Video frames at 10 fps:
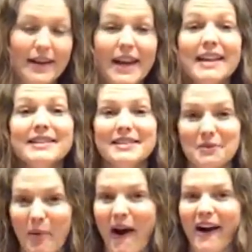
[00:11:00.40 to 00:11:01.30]

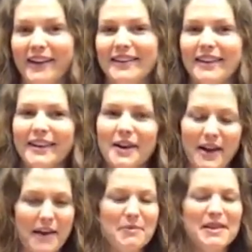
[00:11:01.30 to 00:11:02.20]
Instapot.
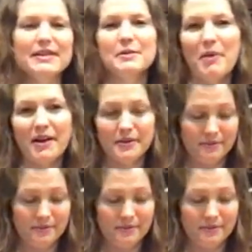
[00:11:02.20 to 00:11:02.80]
Okay, but the Instapot,